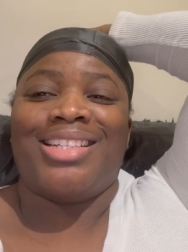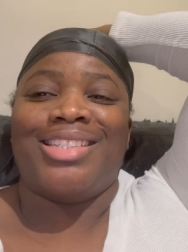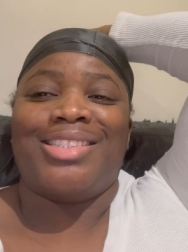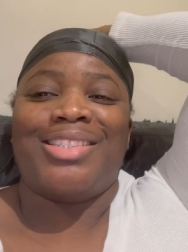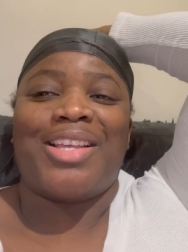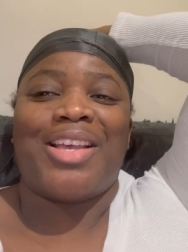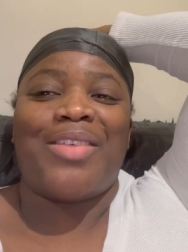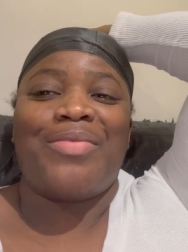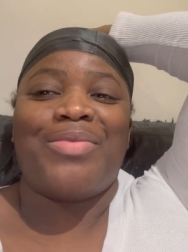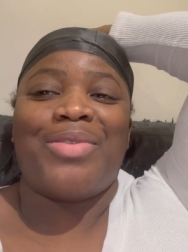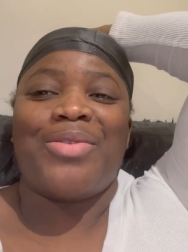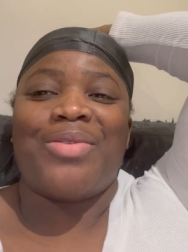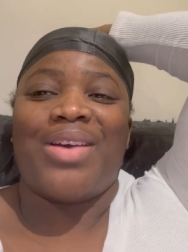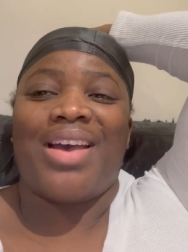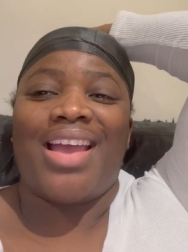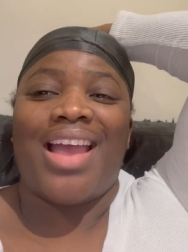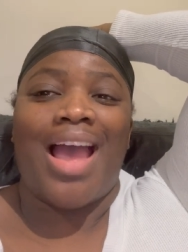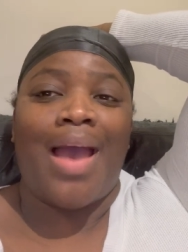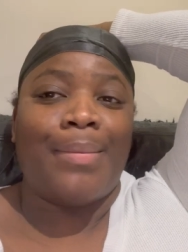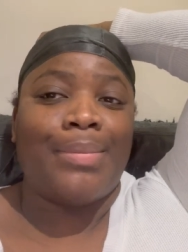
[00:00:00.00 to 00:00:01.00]
Tell me
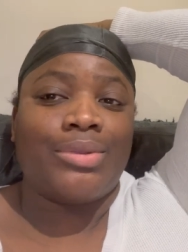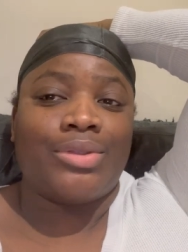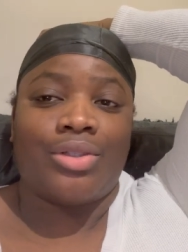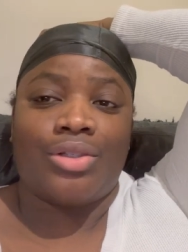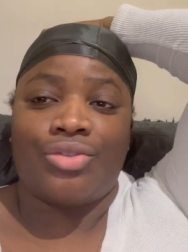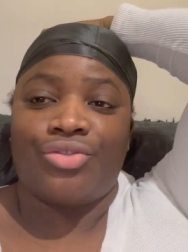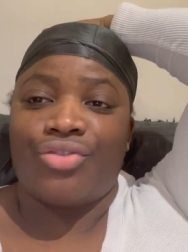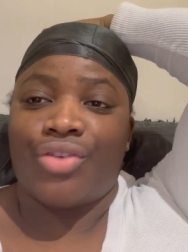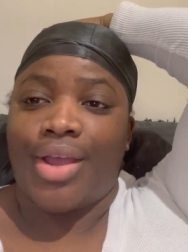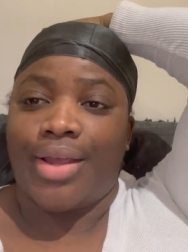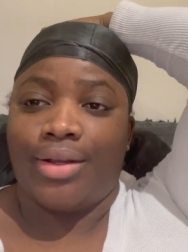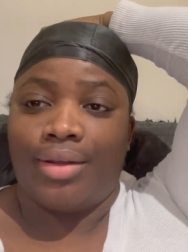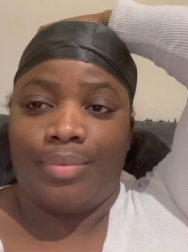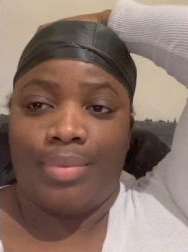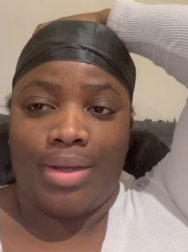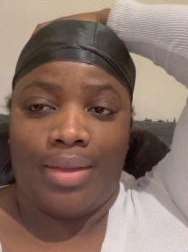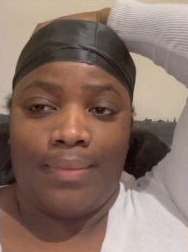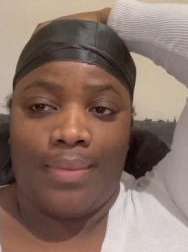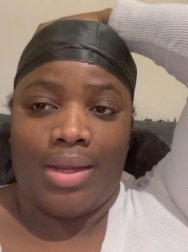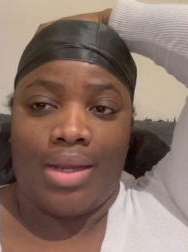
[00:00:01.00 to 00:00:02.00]
why Amazon tried to
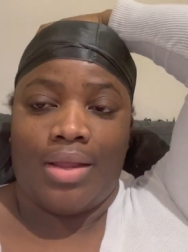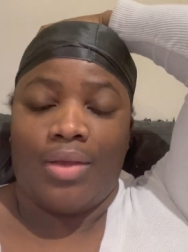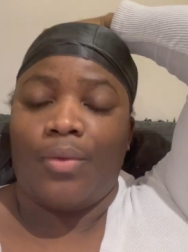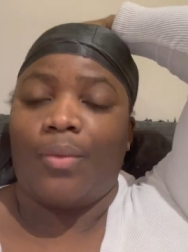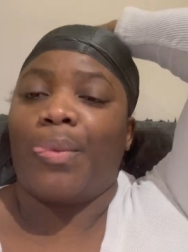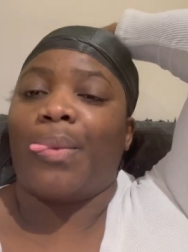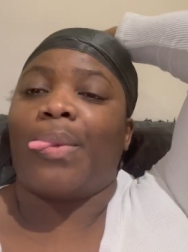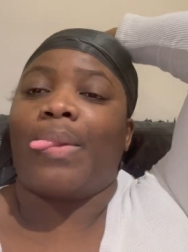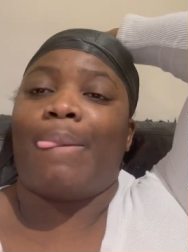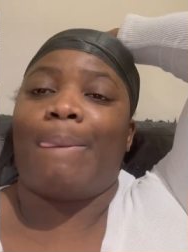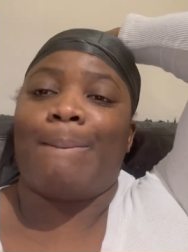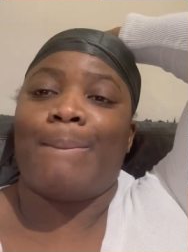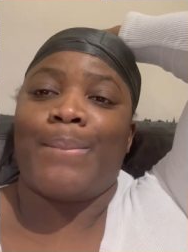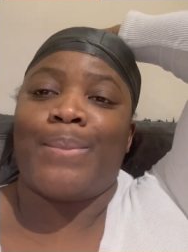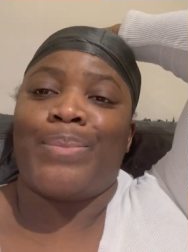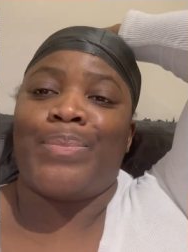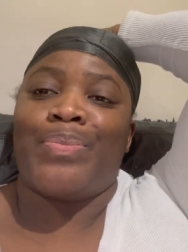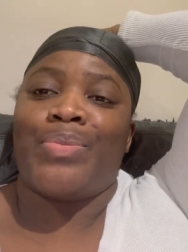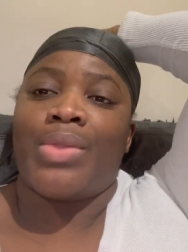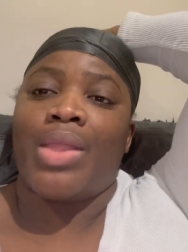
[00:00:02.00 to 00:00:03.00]
play me now.
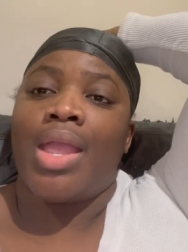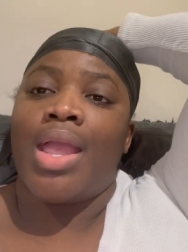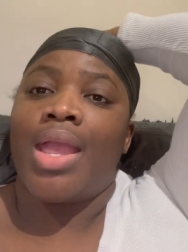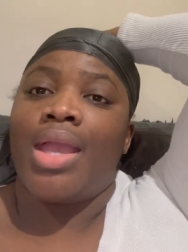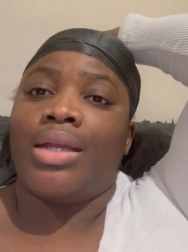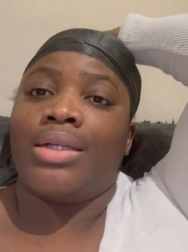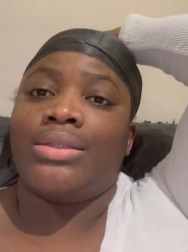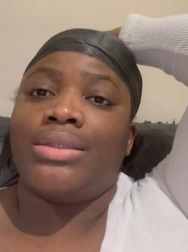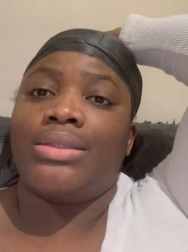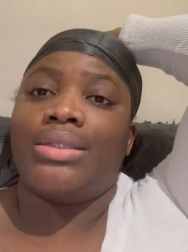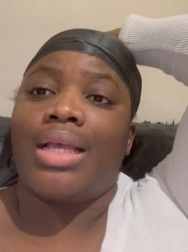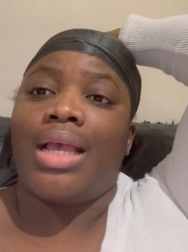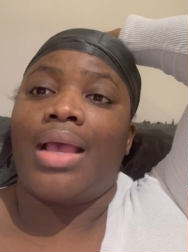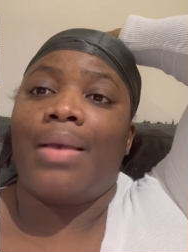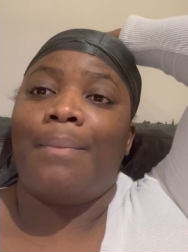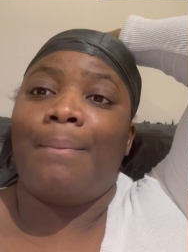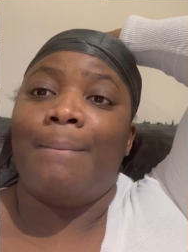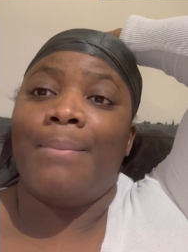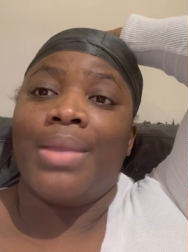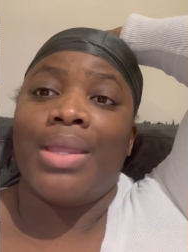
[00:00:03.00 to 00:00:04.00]

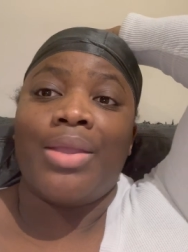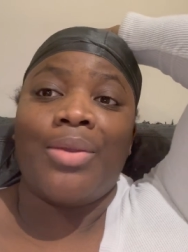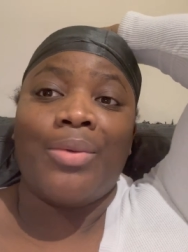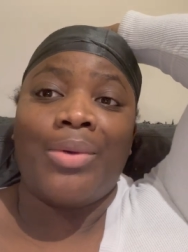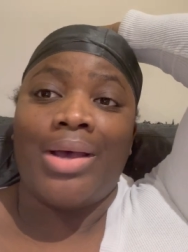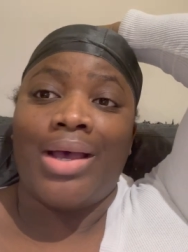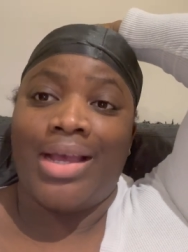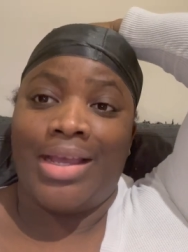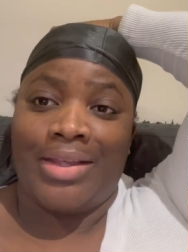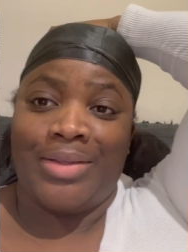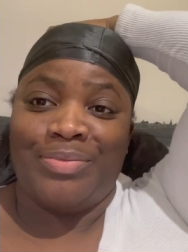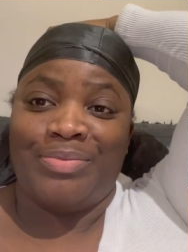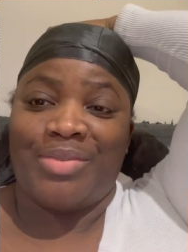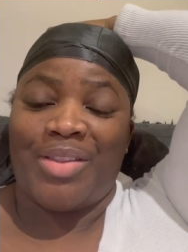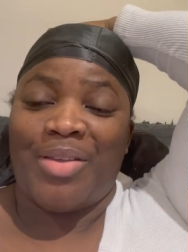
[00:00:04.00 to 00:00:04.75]
Tell me why.